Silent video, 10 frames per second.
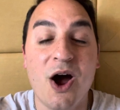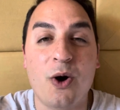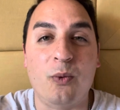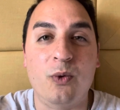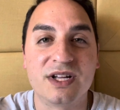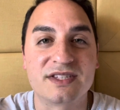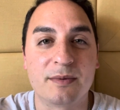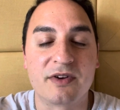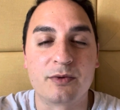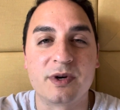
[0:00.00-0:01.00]
What's
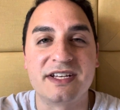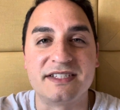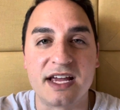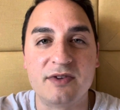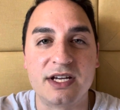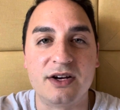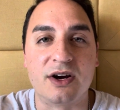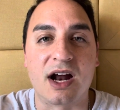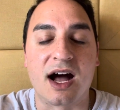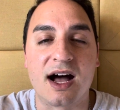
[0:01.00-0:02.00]
up, everybody? David
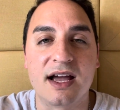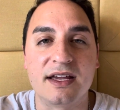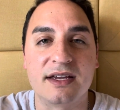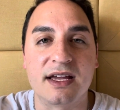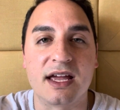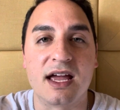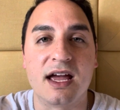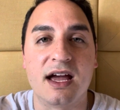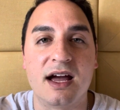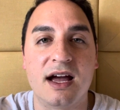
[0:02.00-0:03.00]
here. I
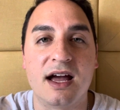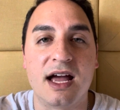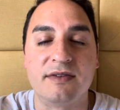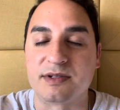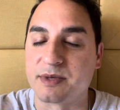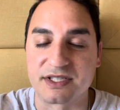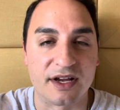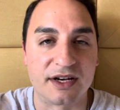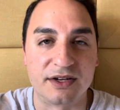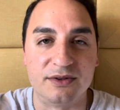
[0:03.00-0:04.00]
have some
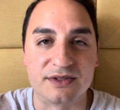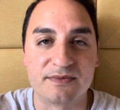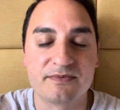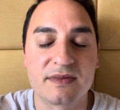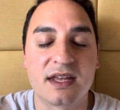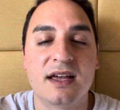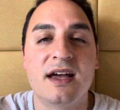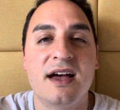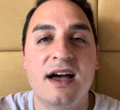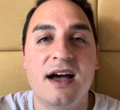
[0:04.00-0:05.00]
exciting news.
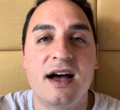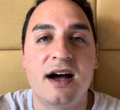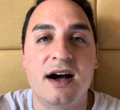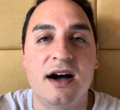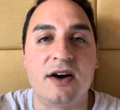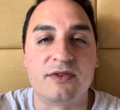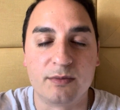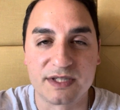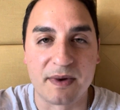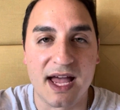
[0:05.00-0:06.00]
A few
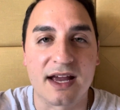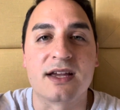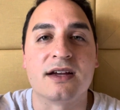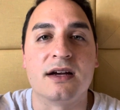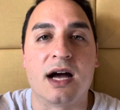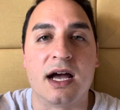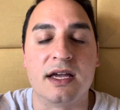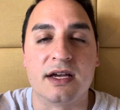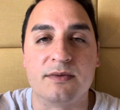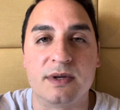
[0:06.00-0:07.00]
months back, I
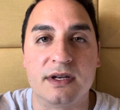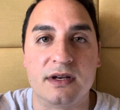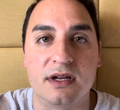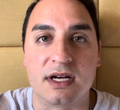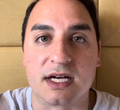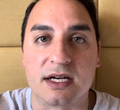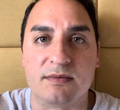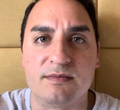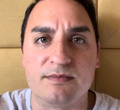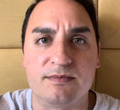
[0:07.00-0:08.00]
had been
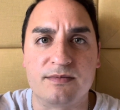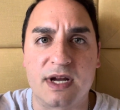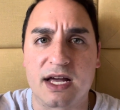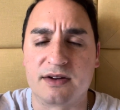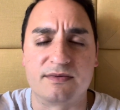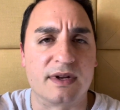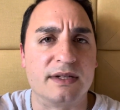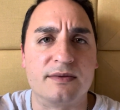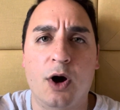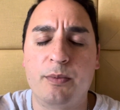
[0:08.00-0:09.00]
um, kind of
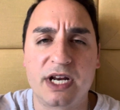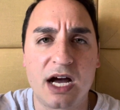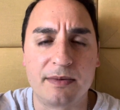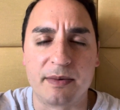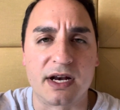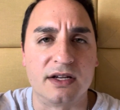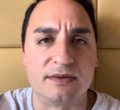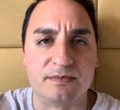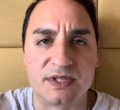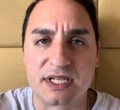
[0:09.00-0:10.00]
opening up about
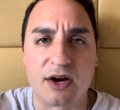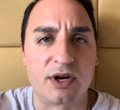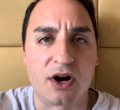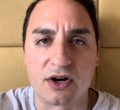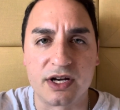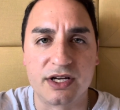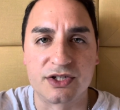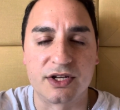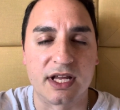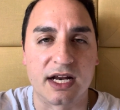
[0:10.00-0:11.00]
a scary heart
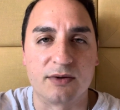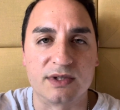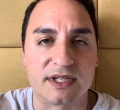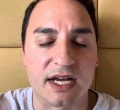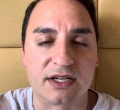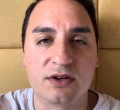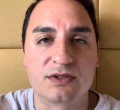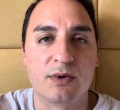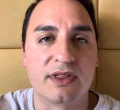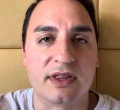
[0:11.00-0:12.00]
condition that I was
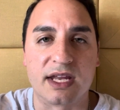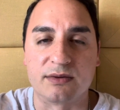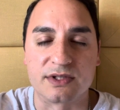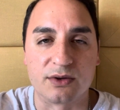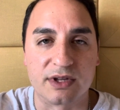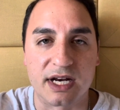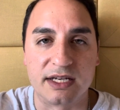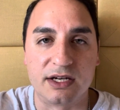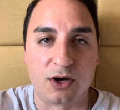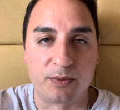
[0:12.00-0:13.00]
diagnosed with, and that I was told that I
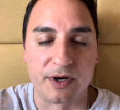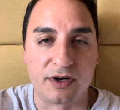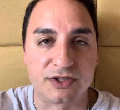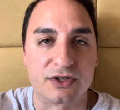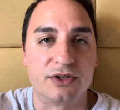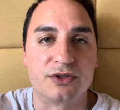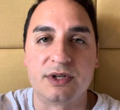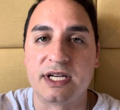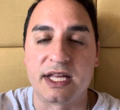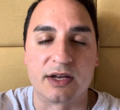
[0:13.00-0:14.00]
needed open heart
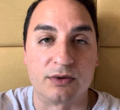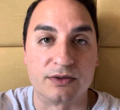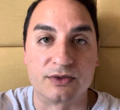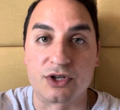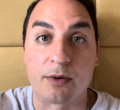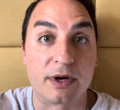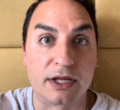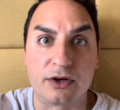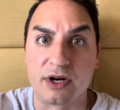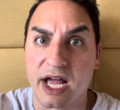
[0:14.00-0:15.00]
surgery, and they were sharpening
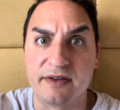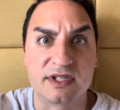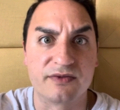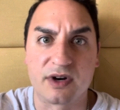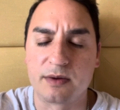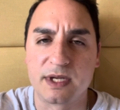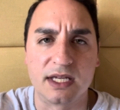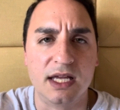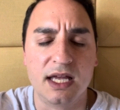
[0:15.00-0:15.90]
their knives in front of me,